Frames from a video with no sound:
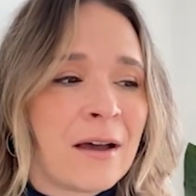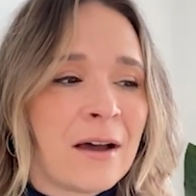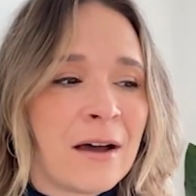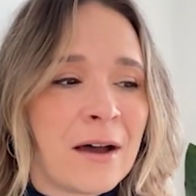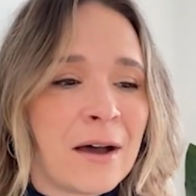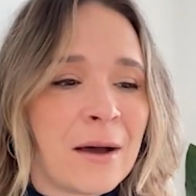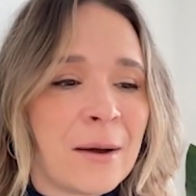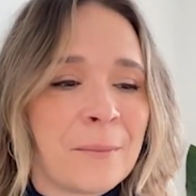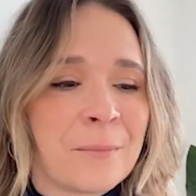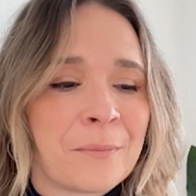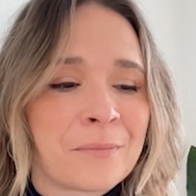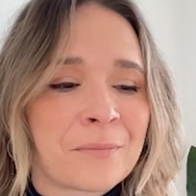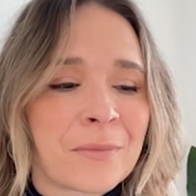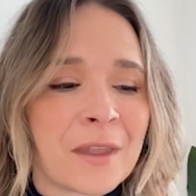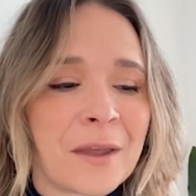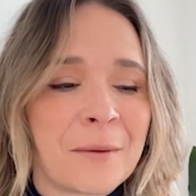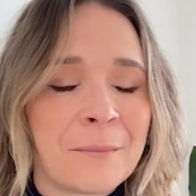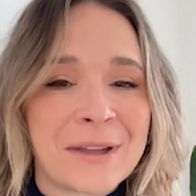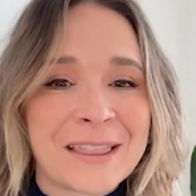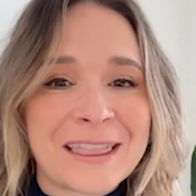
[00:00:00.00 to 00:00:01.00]

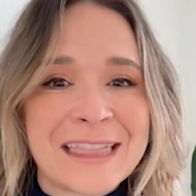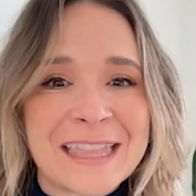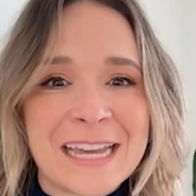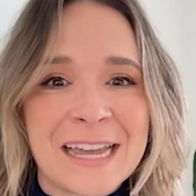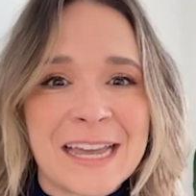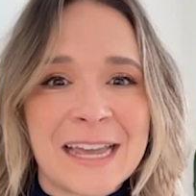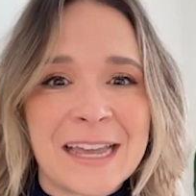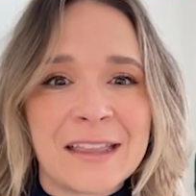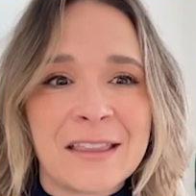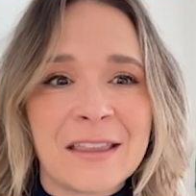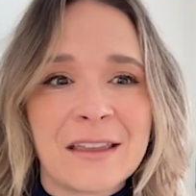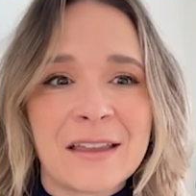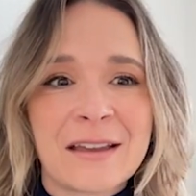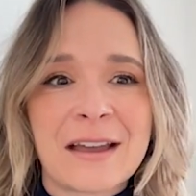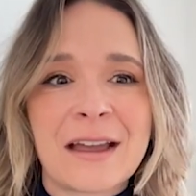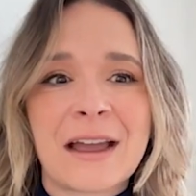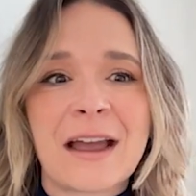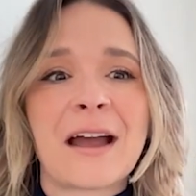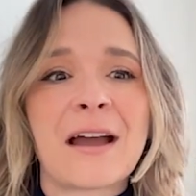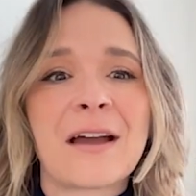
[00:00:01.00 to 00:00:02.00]
But then
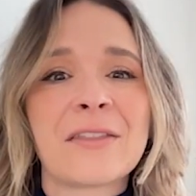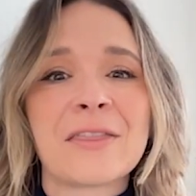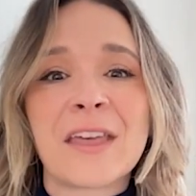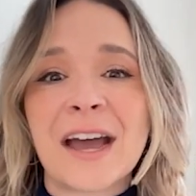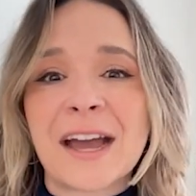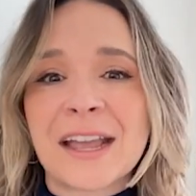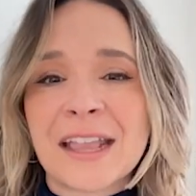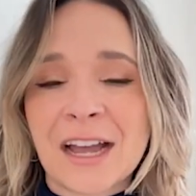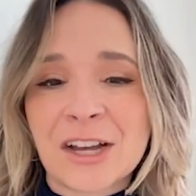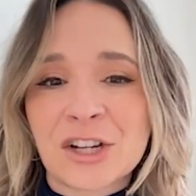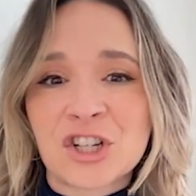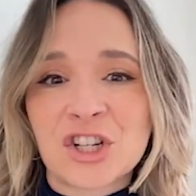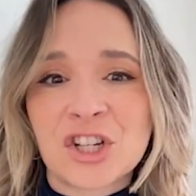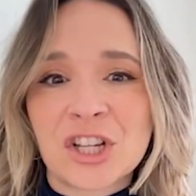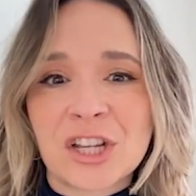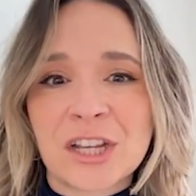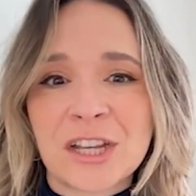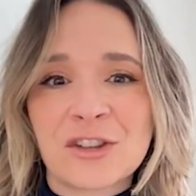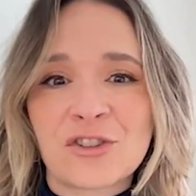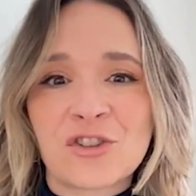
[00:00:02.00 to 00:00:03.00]
that
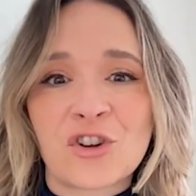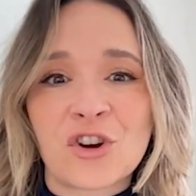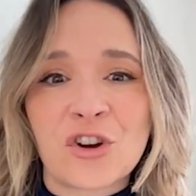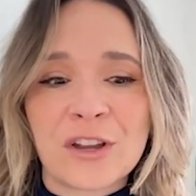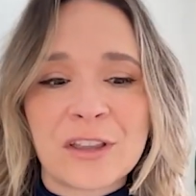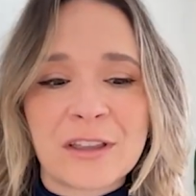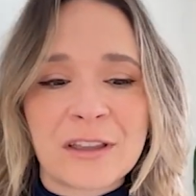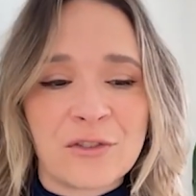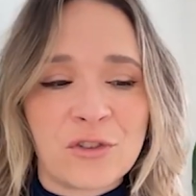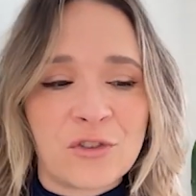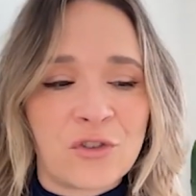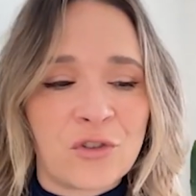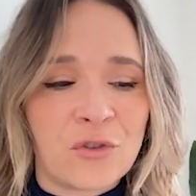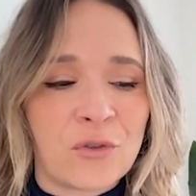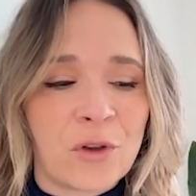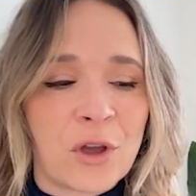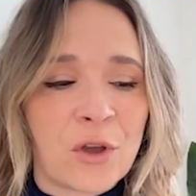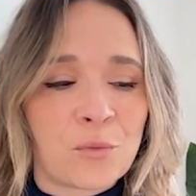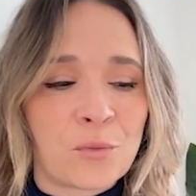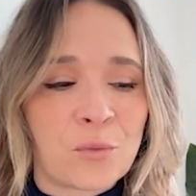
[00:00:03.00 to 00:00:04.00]
actually turned
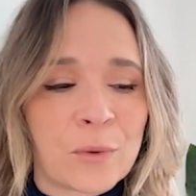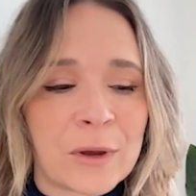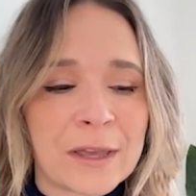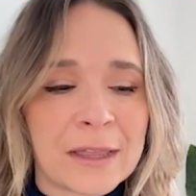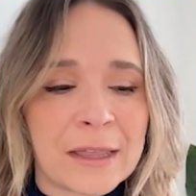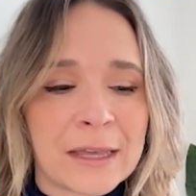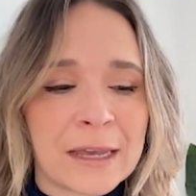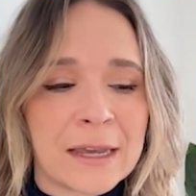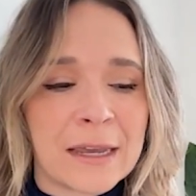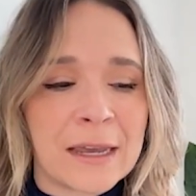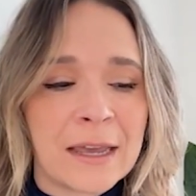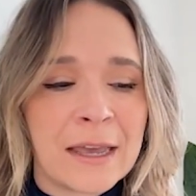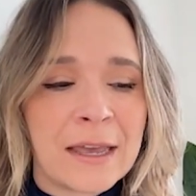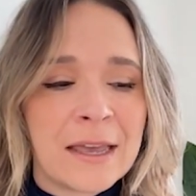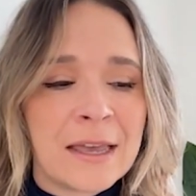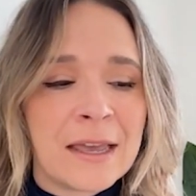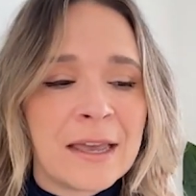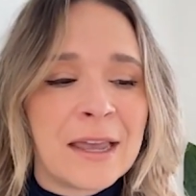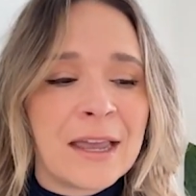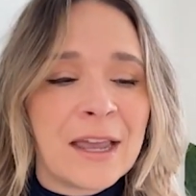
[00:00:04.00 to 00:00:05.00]
into a really
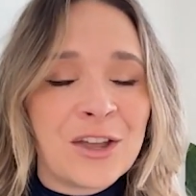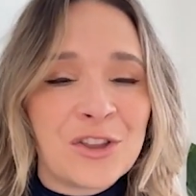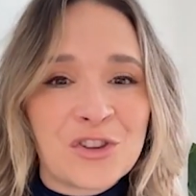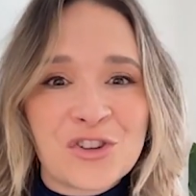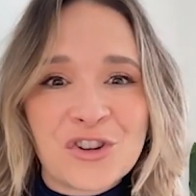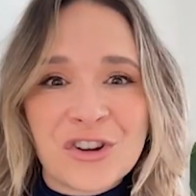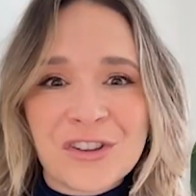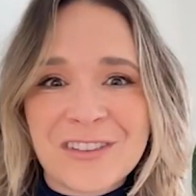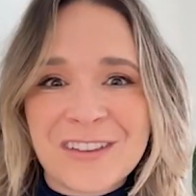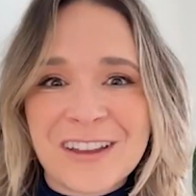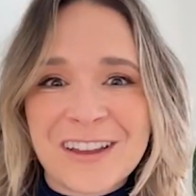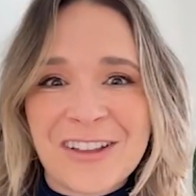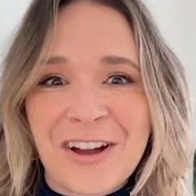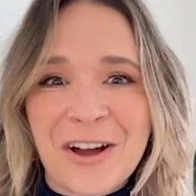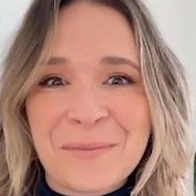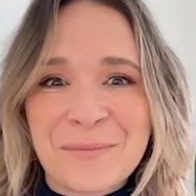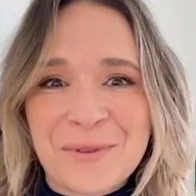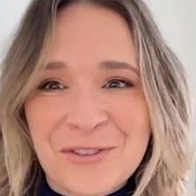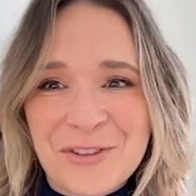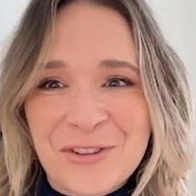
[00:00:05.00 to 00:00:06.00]
interesting
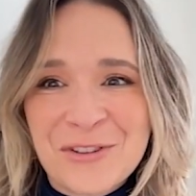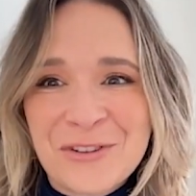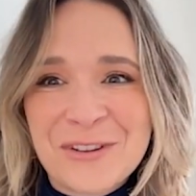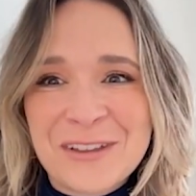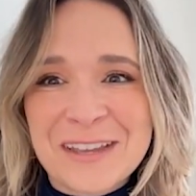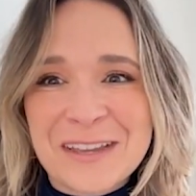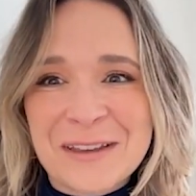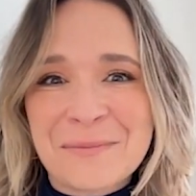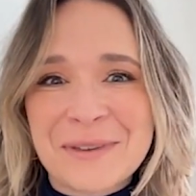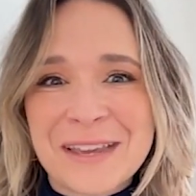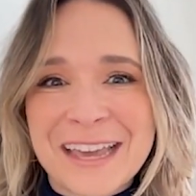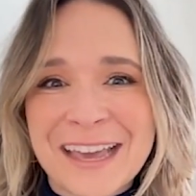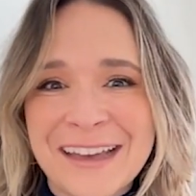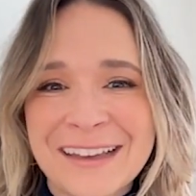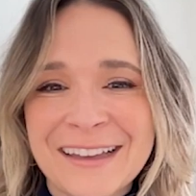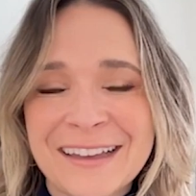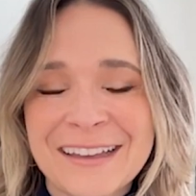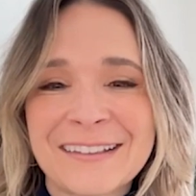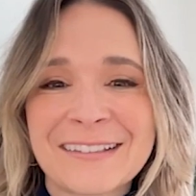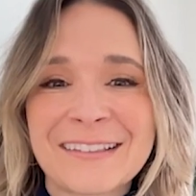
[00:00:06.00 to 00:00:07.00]
opportunity
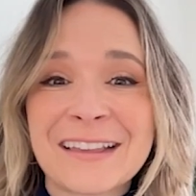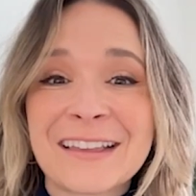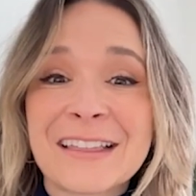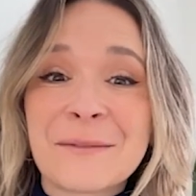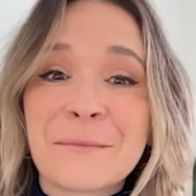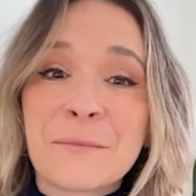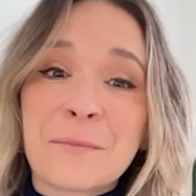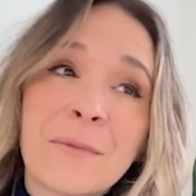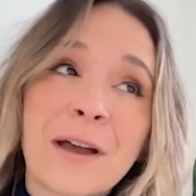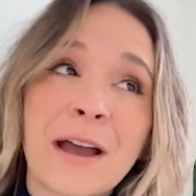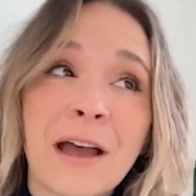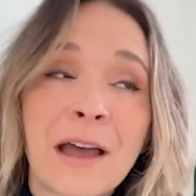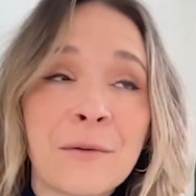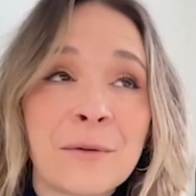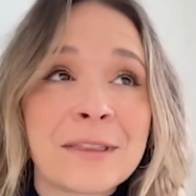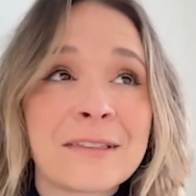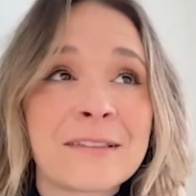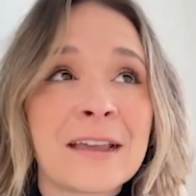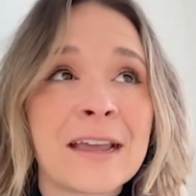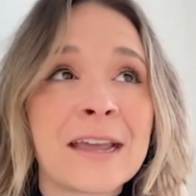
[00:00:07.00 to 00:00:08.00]
because I
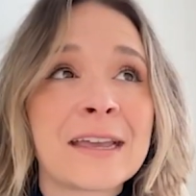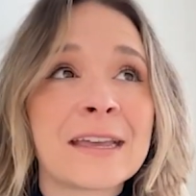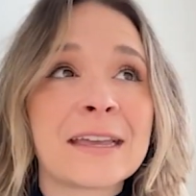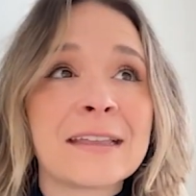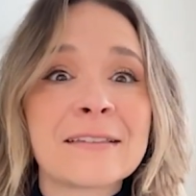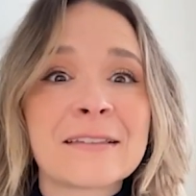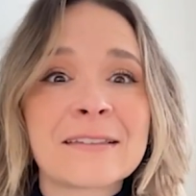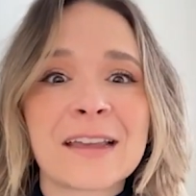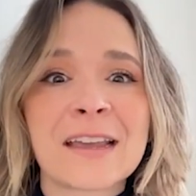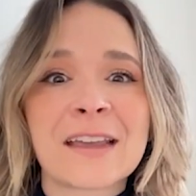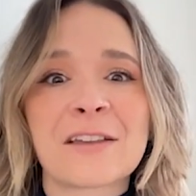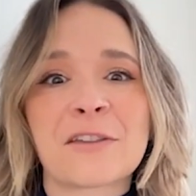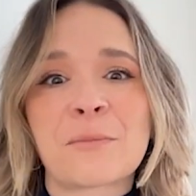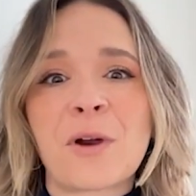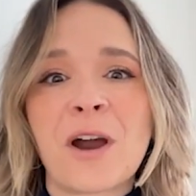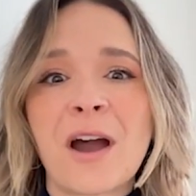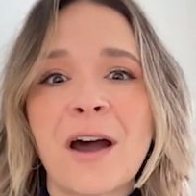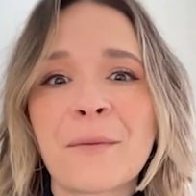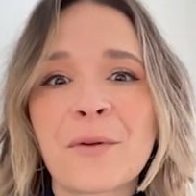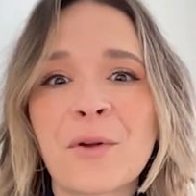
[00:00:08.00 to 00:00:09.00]
would say NSYNC is
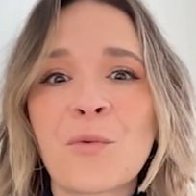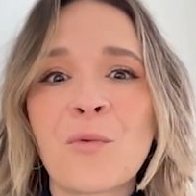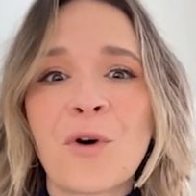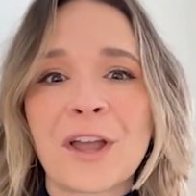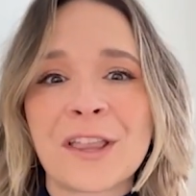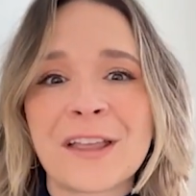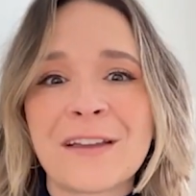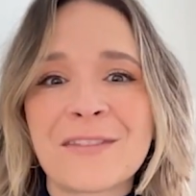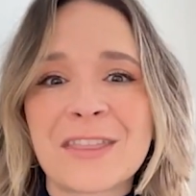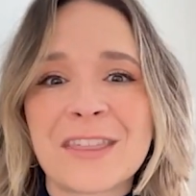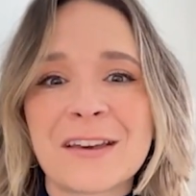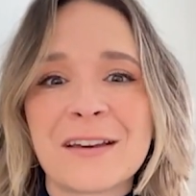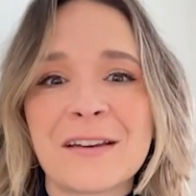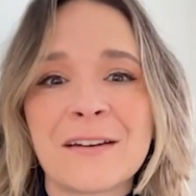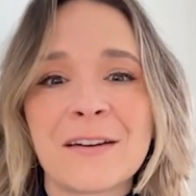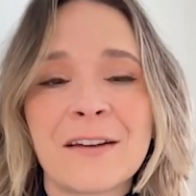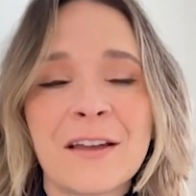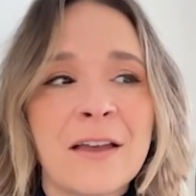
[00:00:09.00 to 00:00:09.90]
probably one of the